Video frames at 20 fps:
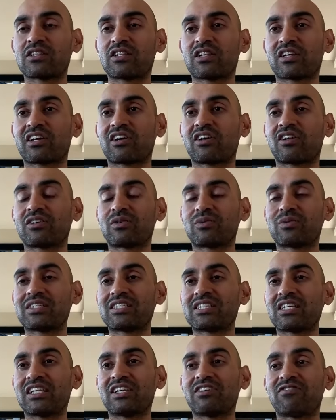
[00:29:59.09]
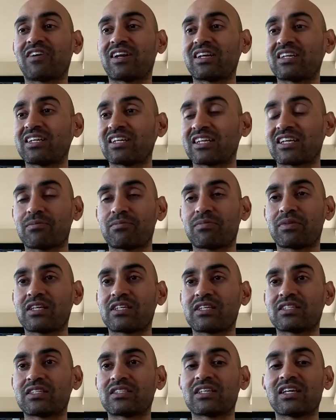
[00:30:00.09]
look at all the recently funded
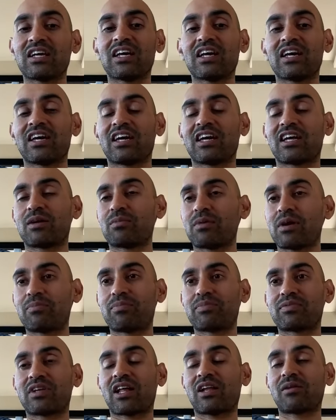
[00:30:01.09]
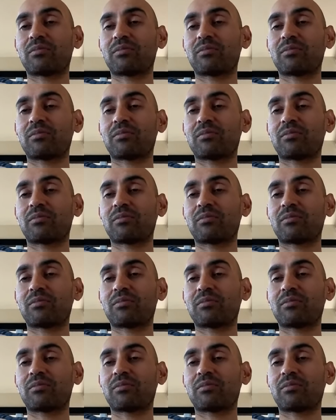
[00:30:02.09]
companies, hit them up, tell